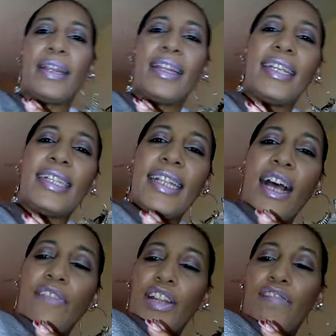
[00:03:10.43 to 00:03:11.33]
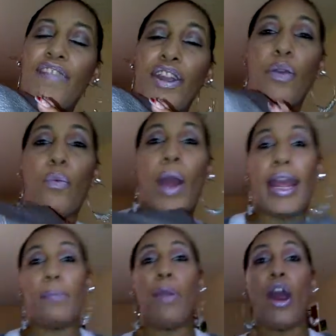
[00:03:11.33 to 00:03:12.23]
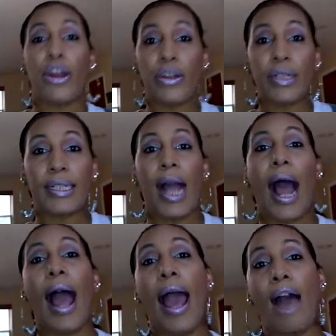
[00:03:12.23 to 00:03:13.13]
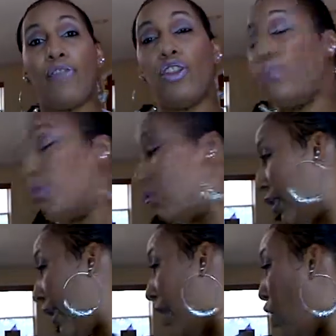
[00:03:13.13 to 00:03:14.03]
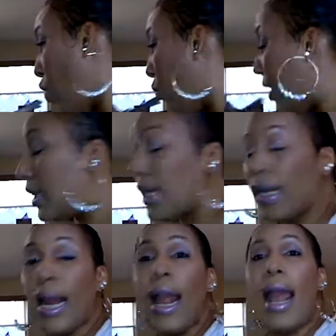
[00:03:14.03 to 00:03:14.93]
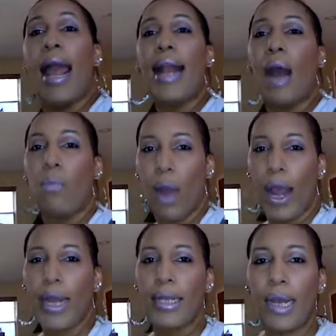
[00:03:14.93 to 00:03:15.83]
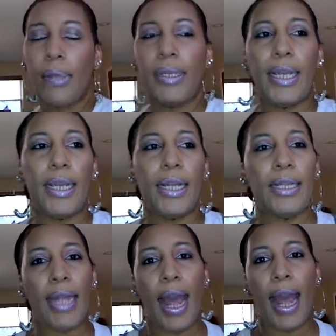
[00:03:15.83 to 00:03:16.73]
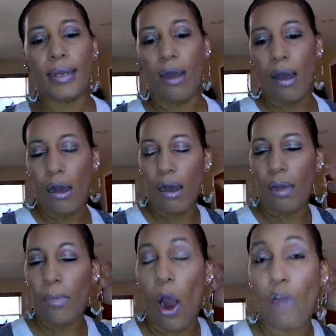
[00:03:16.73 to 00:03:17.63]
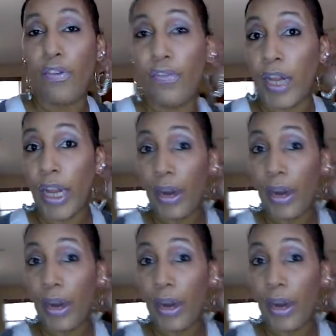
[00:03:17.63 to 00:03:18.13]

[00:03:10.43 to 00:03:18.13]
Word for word: but this lovely Vera Wang purse. I have the boots that go with it, and I wind up getting that um, off of